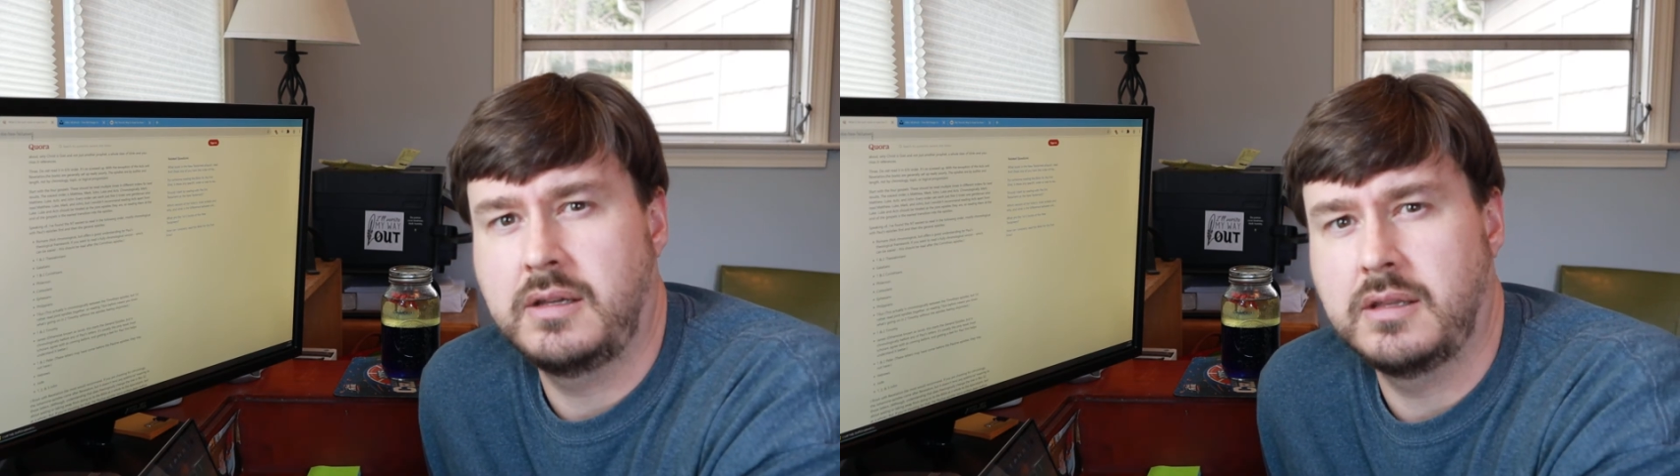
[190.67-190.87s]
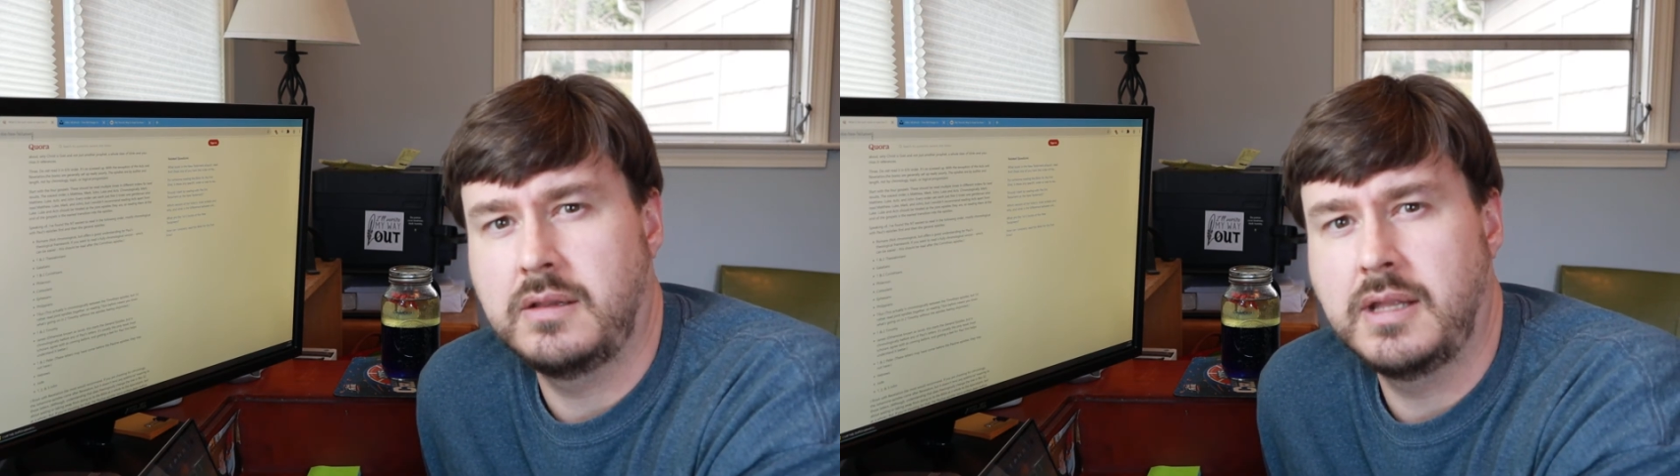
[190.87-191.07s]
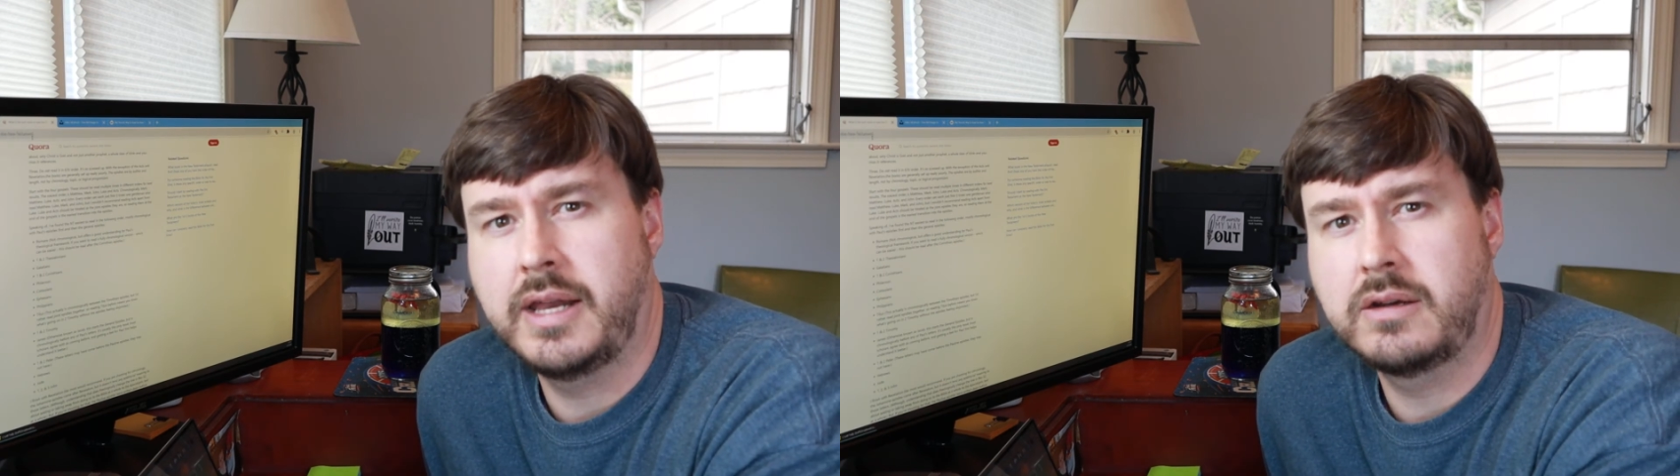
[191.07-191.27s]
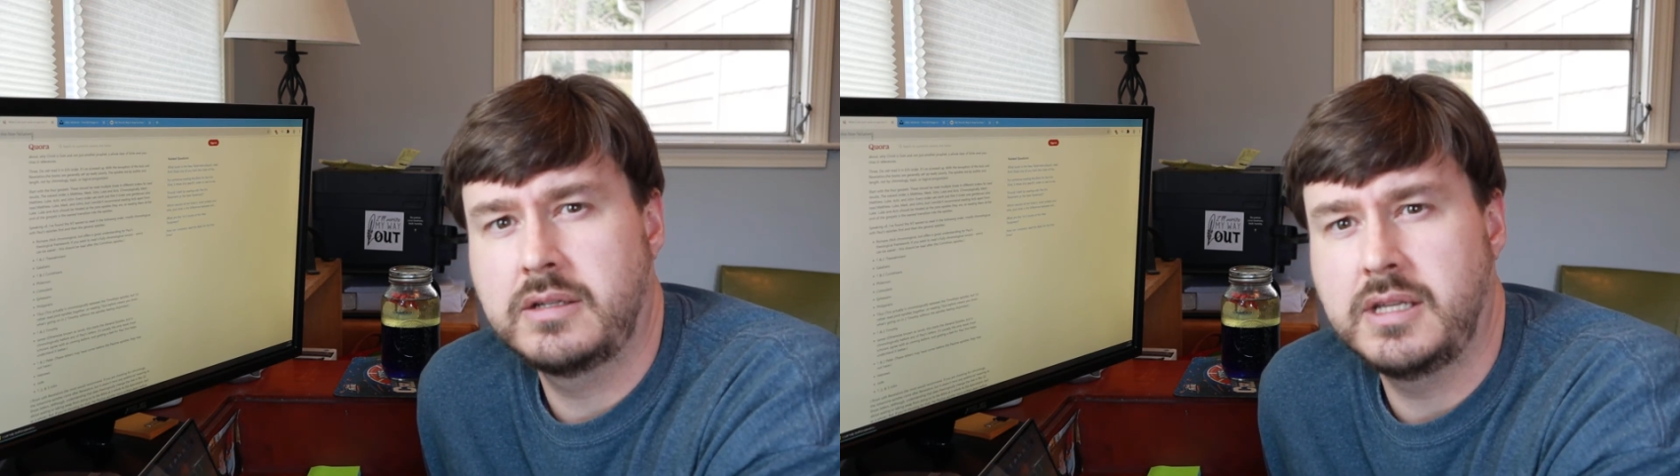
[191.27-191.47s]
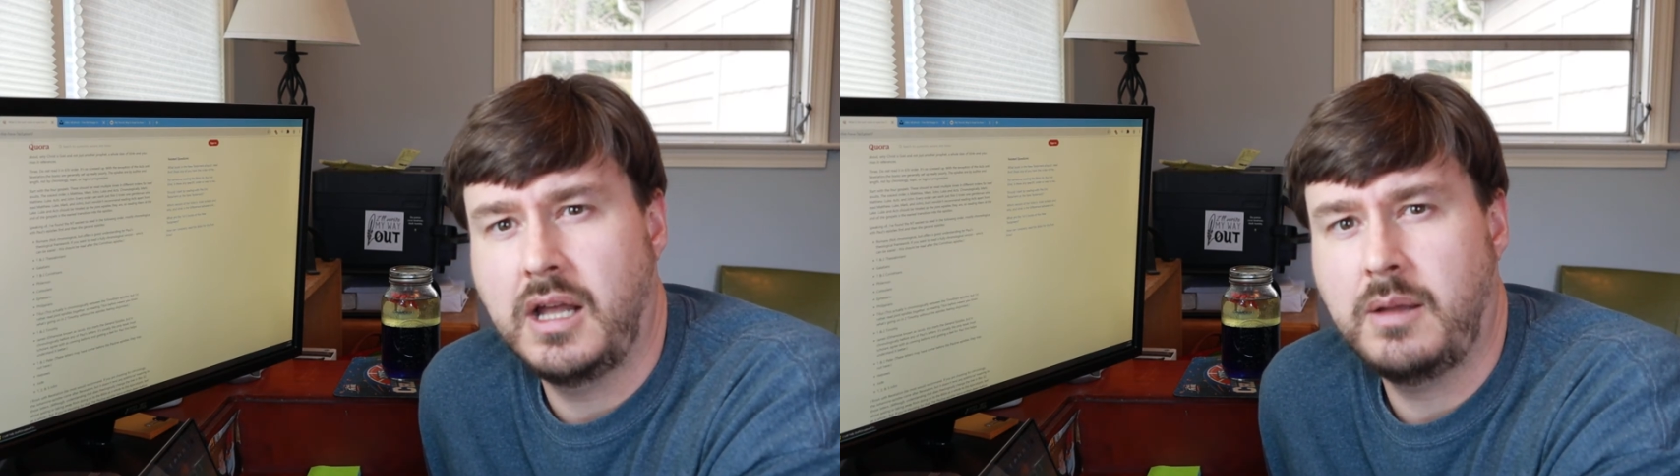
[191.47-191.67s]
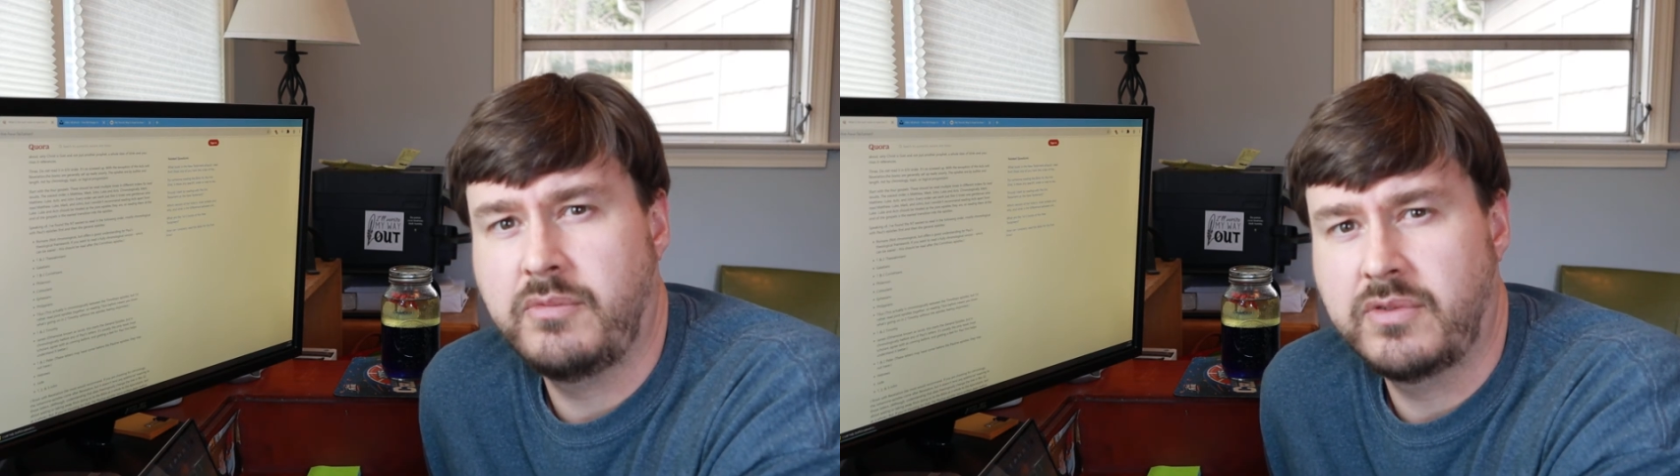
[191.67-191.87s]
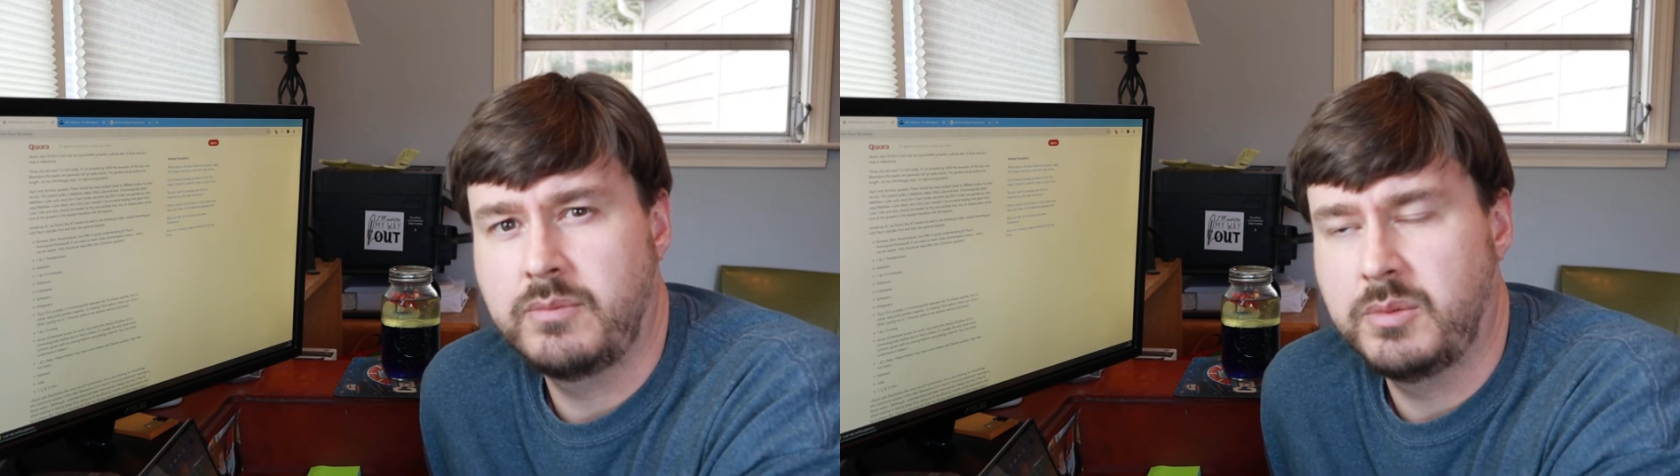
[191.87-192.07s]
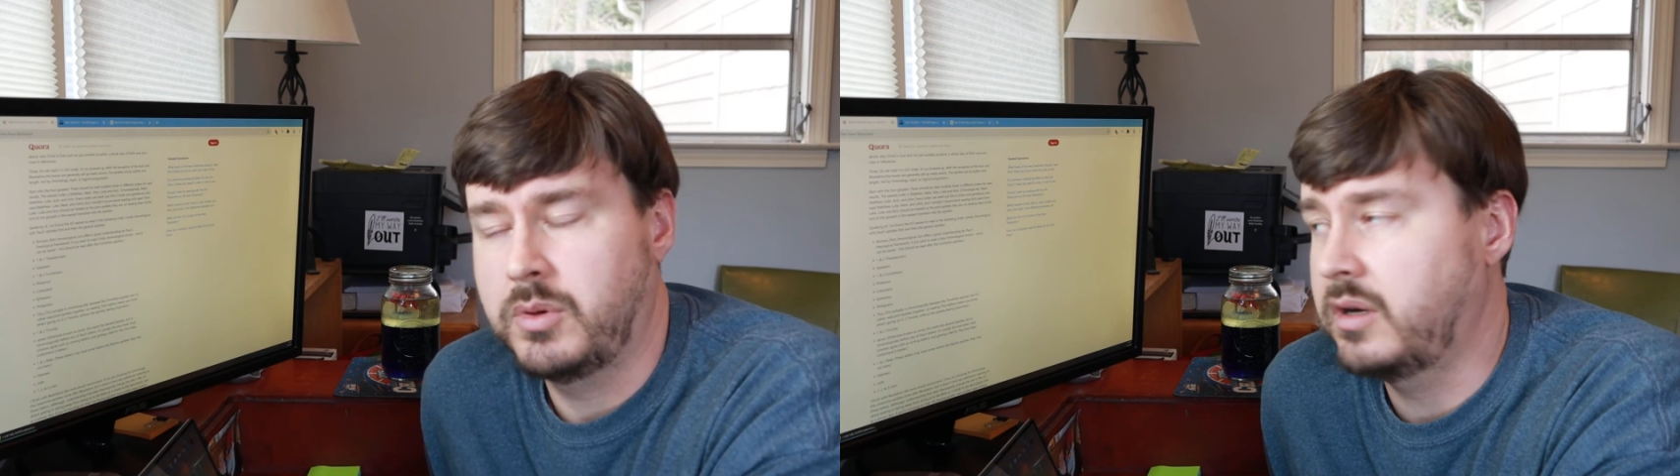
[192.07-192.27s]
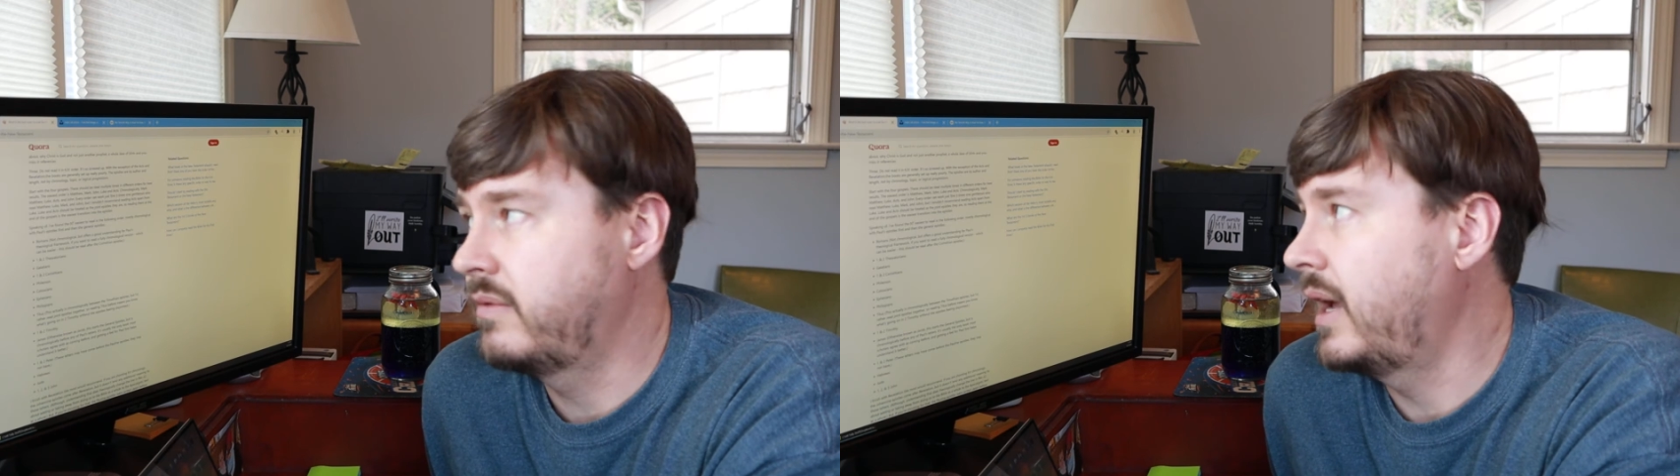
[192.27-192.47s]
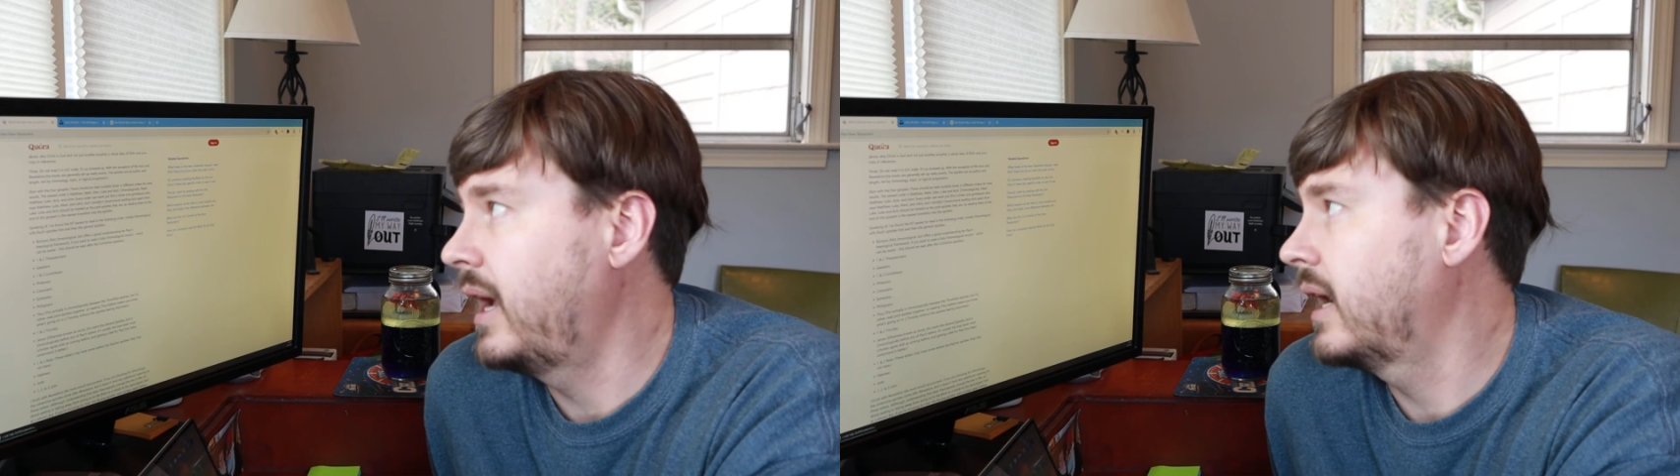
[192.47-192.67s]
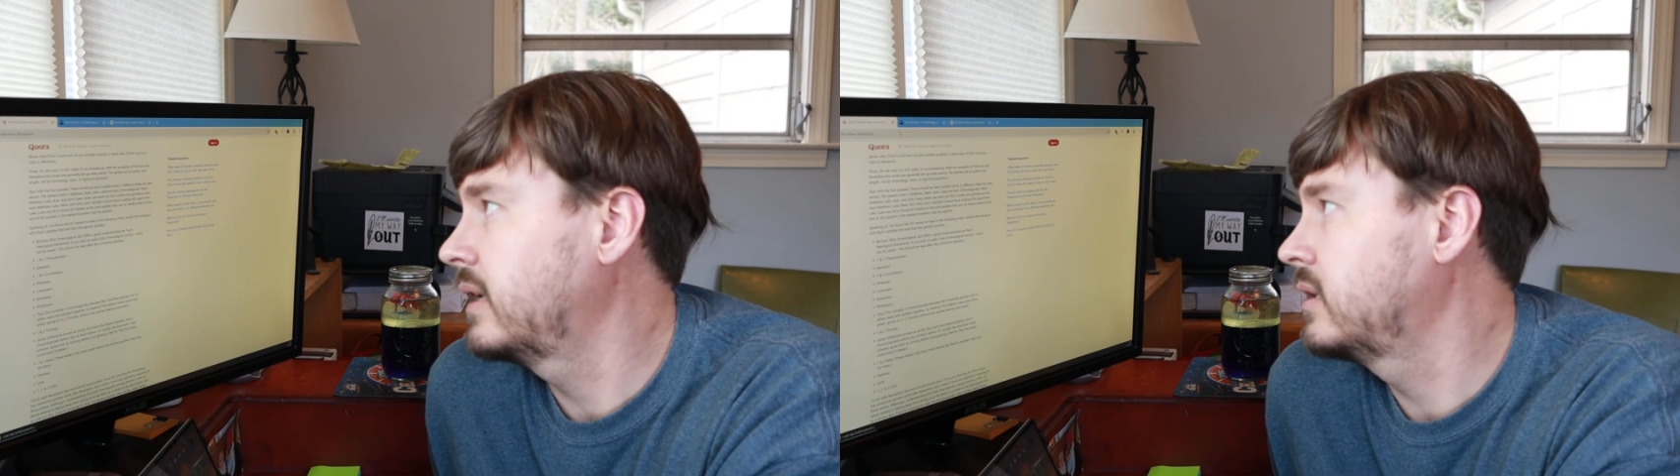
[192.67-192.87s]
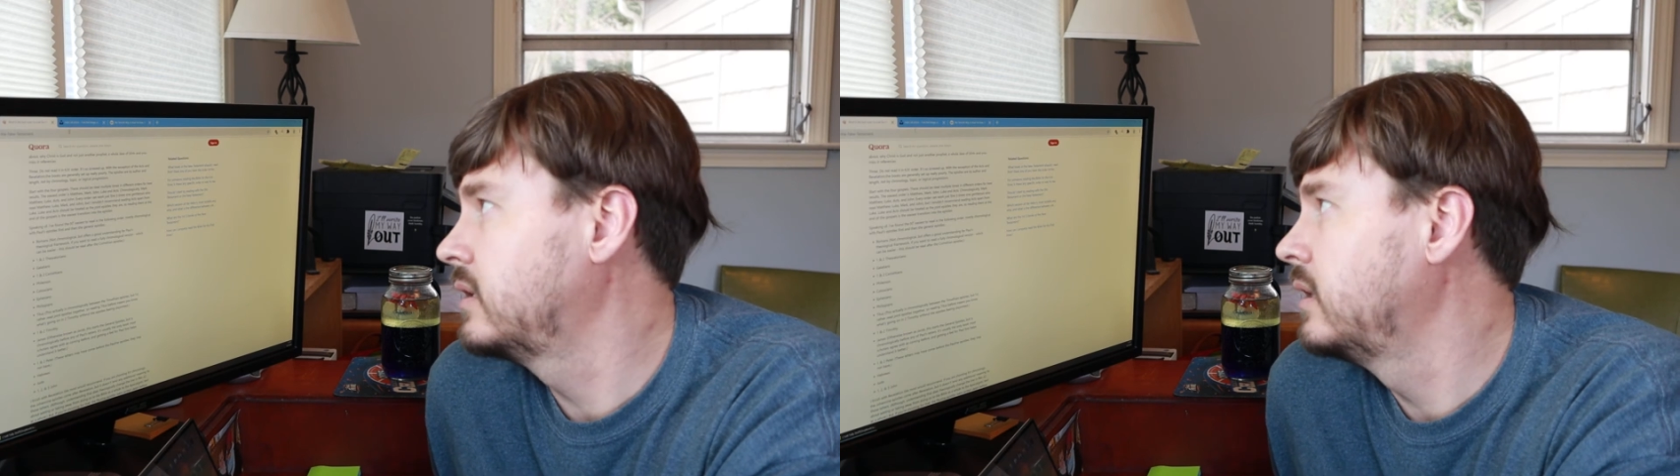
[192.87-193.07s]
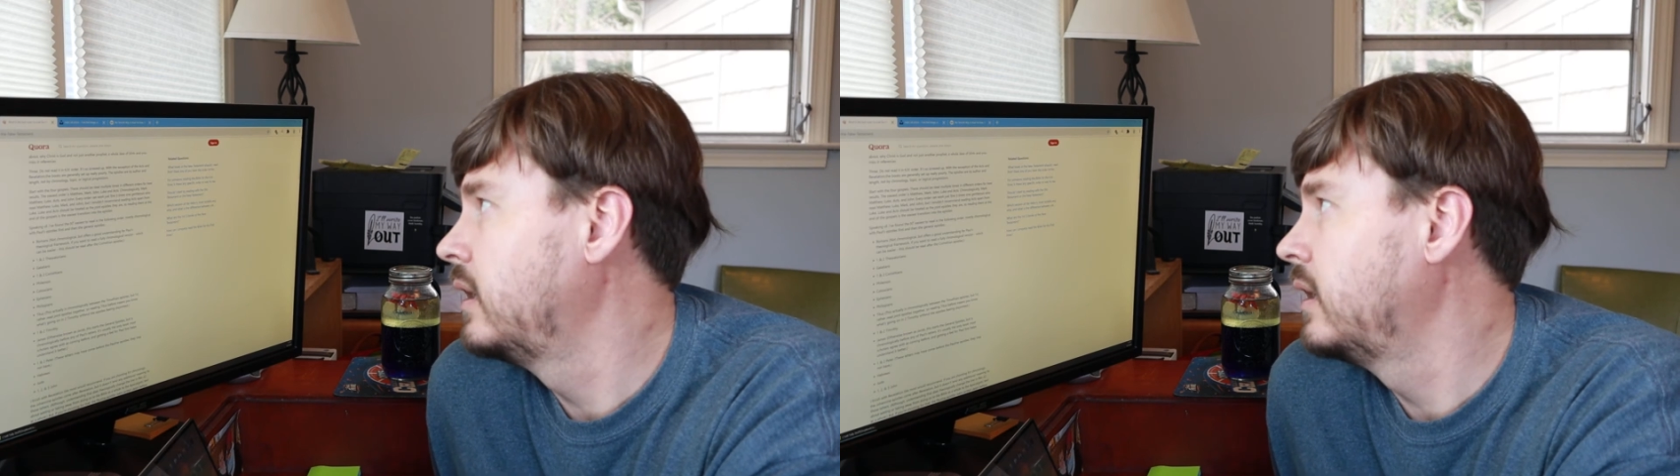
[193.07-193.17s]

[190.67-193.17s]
letters up from the book of Acts.